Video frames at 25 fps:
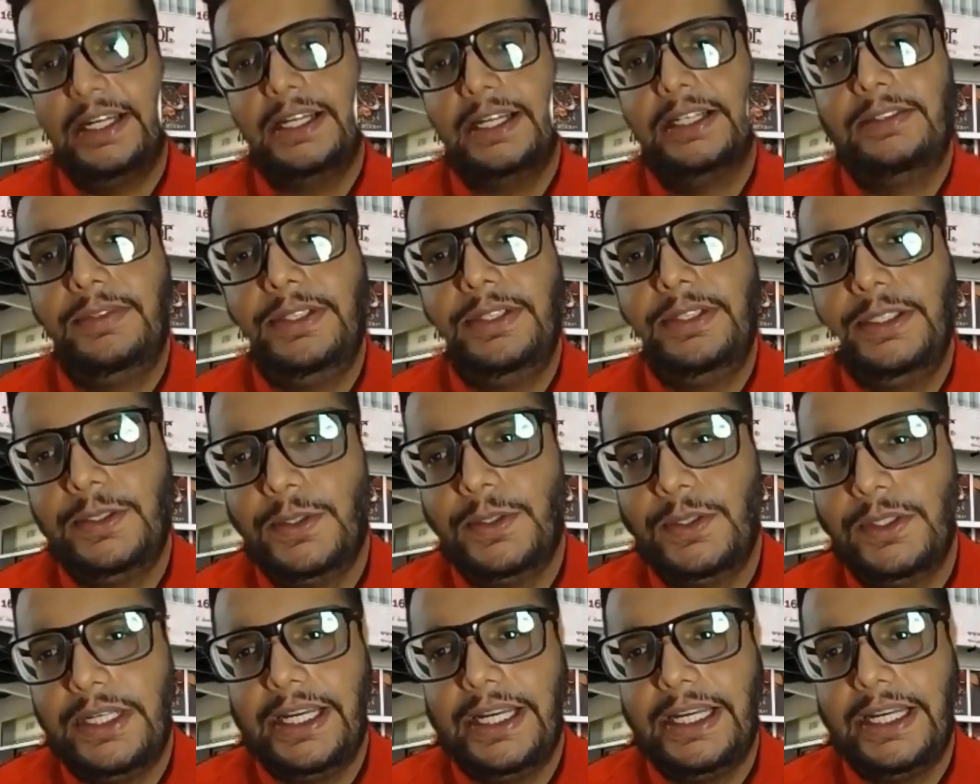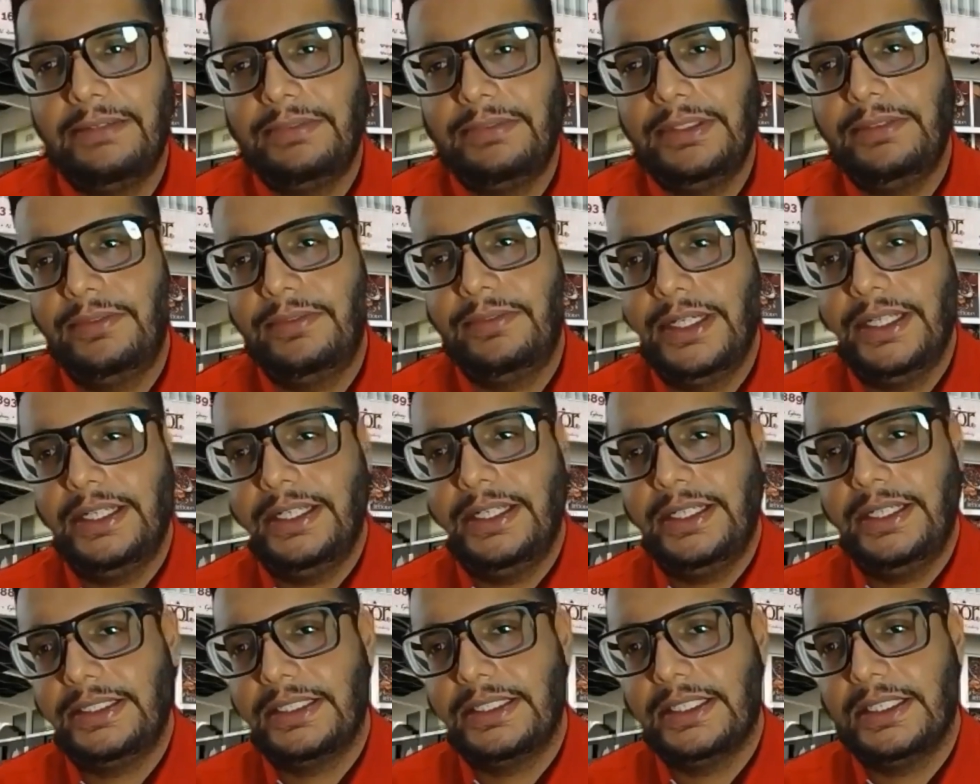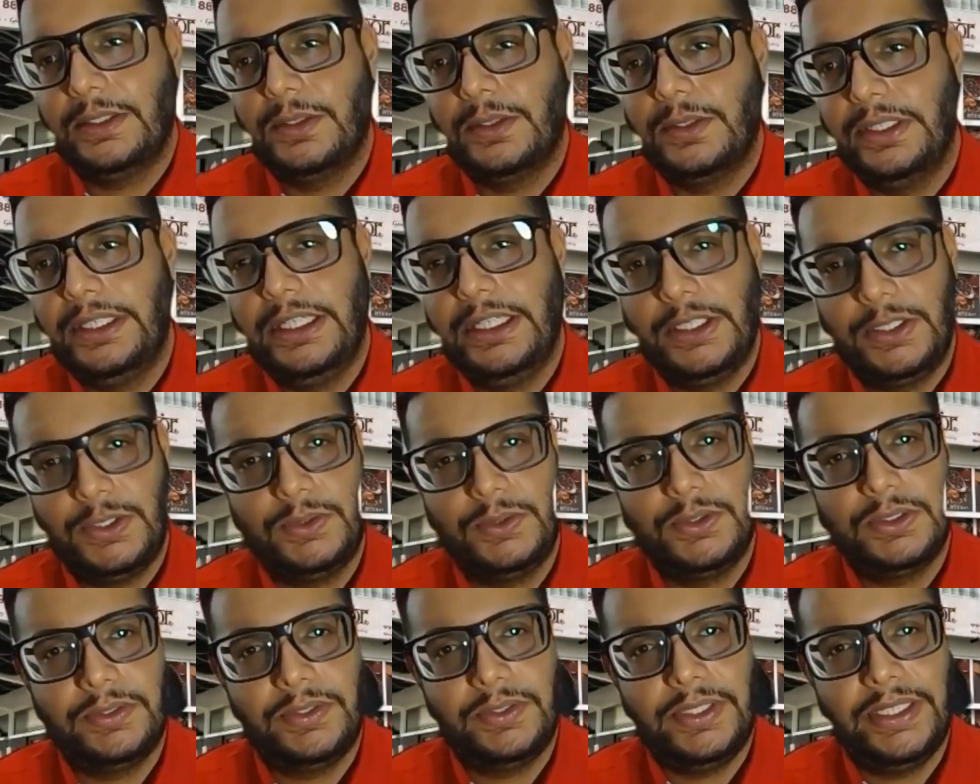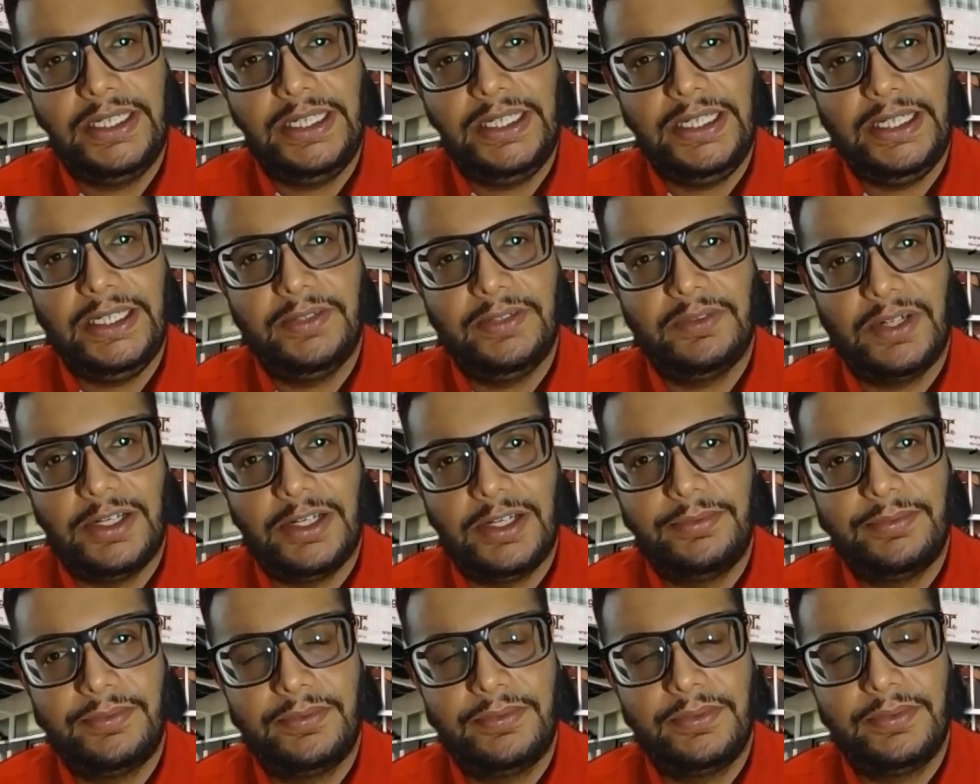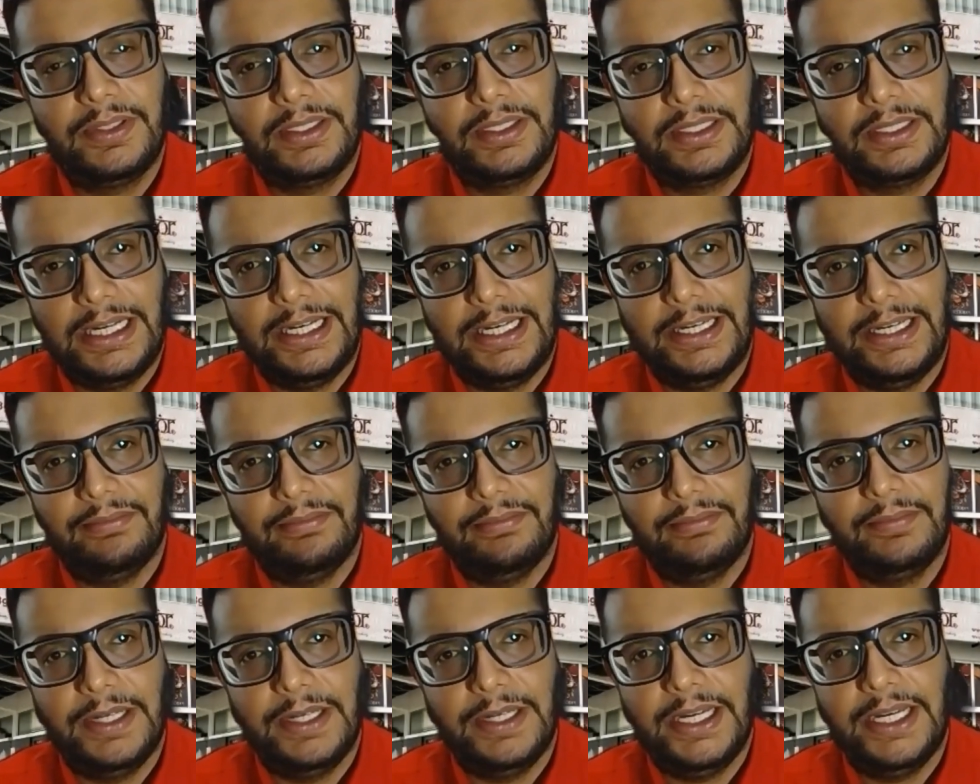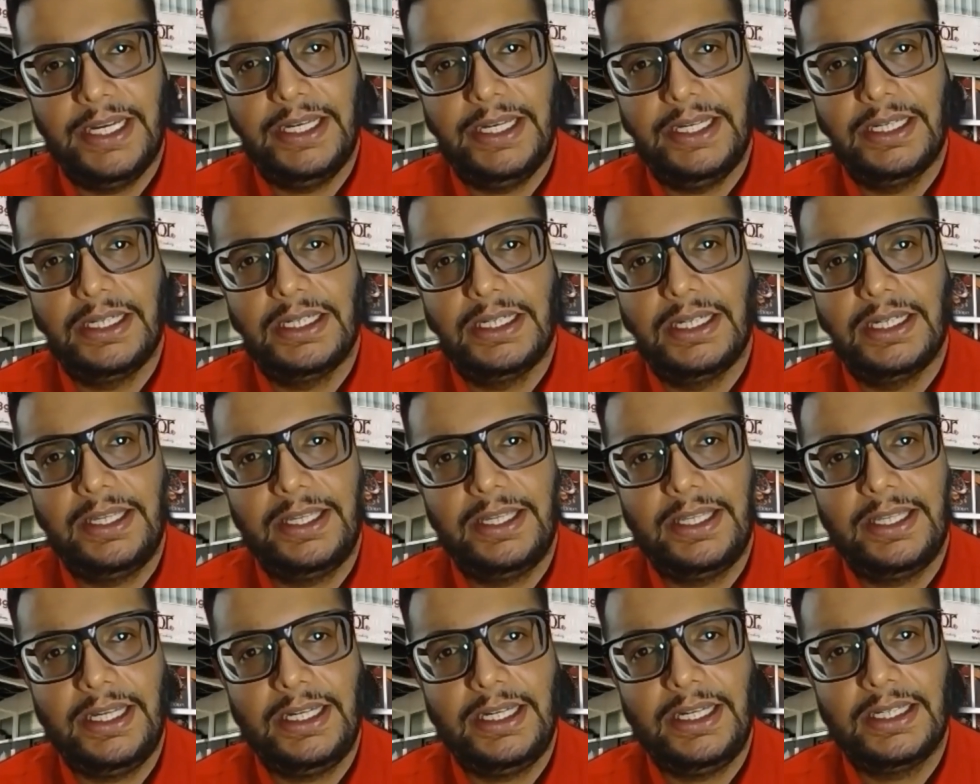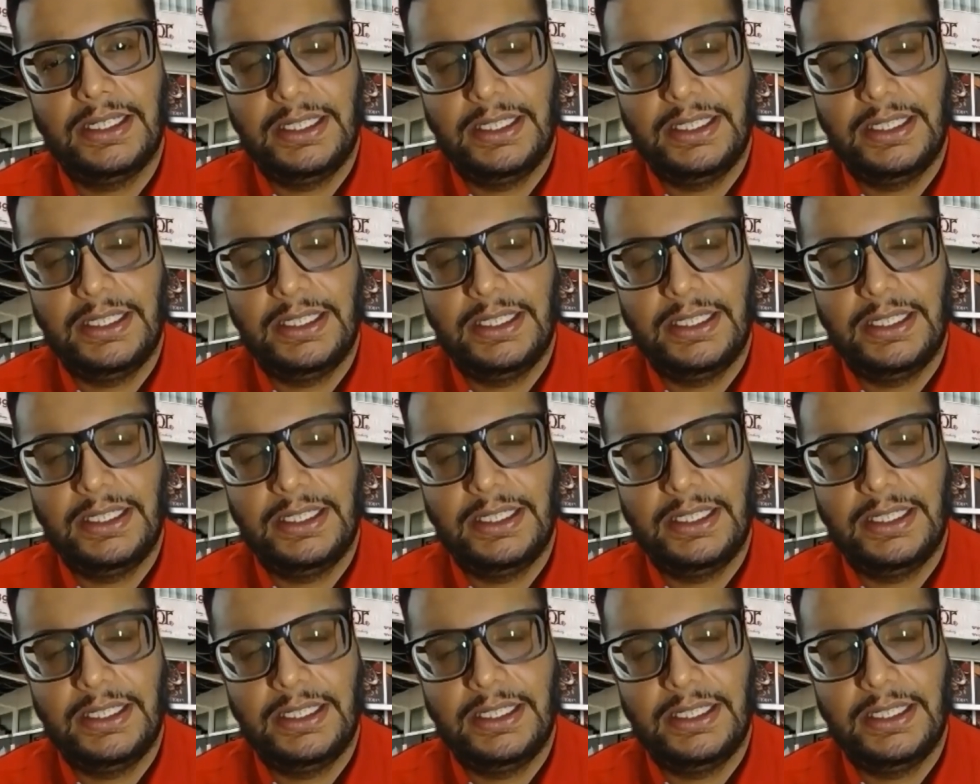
we know that everyone is going through a really rough time, and I think